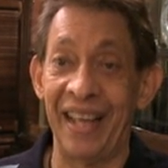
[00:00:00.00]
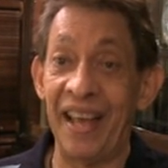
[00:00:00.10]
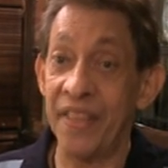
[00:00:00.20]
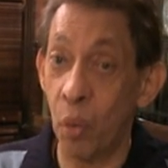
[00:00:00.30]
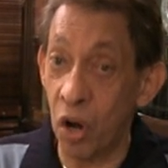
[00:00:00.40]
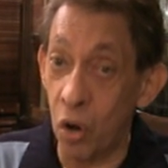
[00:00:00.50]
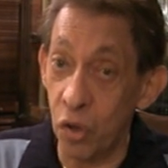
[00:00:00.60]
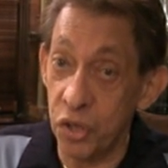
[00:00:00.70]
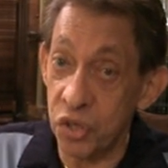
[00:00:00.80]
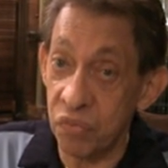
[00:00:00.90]
And they wear
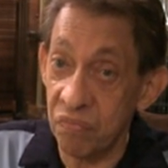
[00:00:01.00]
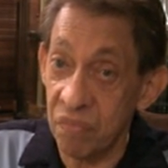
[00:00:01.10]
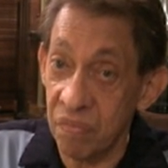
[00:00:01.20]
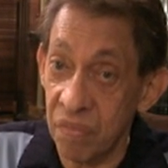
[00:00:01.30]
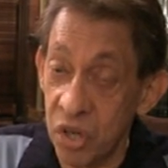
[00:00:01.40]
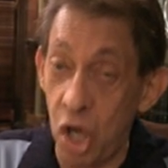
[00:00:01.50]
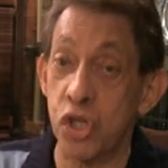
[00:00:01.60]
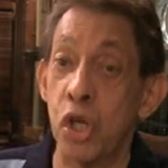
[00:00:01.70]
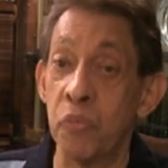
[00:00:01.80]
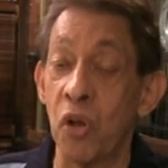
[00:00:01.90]
all these
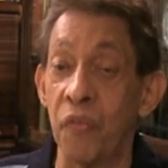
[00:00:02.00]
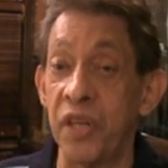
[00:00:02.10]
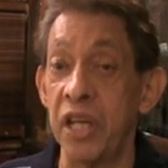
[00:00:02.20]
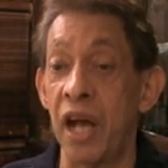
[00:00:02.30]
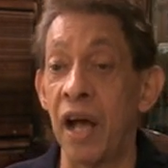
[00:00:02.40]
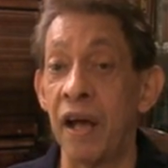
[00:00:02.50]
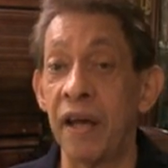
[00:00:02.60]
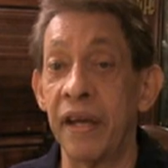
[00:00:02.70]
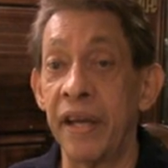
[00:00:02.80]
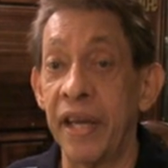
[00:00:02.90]
costumes of the
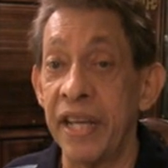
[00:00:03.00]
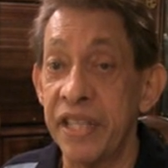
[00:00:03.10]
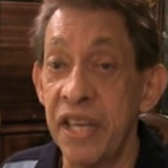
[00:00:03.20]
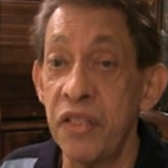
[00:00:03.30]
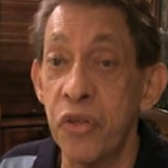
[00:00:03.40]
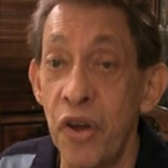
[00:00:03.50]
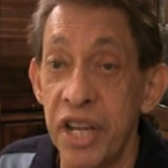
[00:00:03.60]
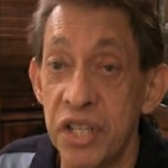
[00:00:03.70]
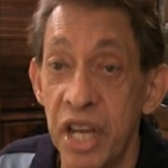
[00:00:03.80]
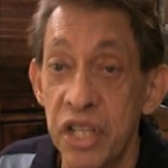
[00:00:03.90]

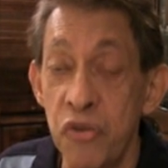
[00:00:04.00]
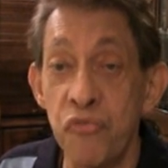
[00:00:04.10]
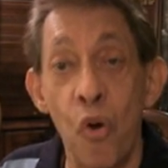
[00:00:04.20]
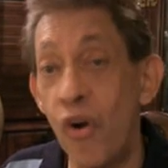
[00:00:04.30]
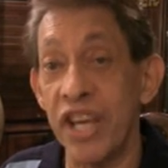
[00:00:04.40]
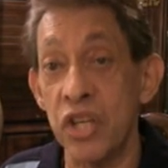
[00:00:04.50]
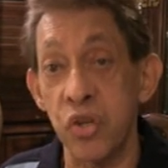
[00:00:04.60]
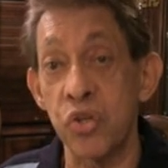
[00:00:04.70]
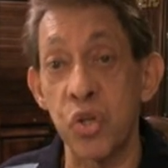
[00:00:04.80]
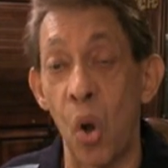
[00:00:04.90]
1830s, 1840s
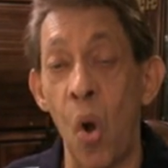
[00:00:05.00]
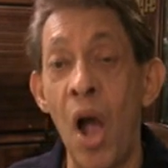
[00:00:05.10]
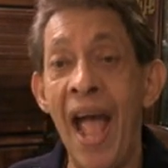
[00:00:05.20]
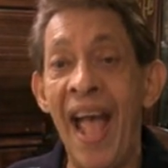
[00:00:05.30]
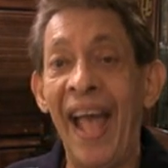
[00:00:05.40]
or so,